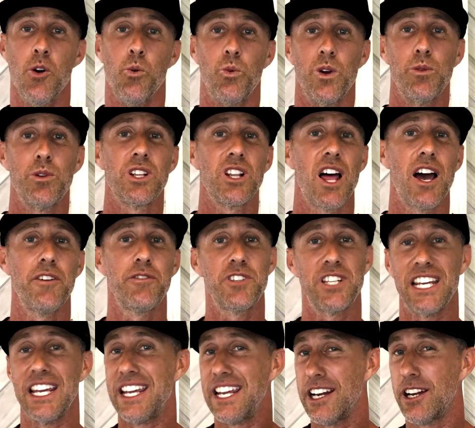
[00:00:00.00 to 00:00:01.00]
We would love
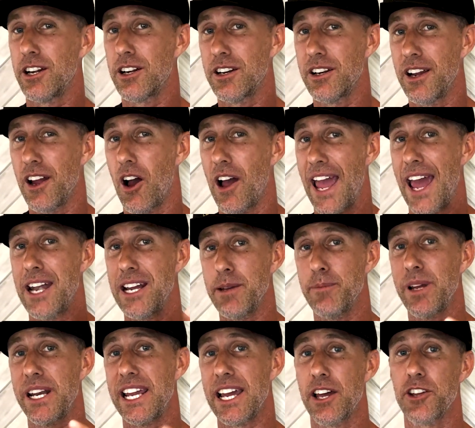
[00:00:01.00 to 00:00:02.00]
to hear
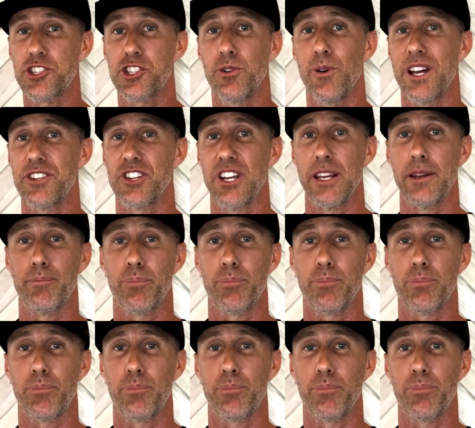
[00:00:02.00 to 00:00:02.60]
anybody else who has any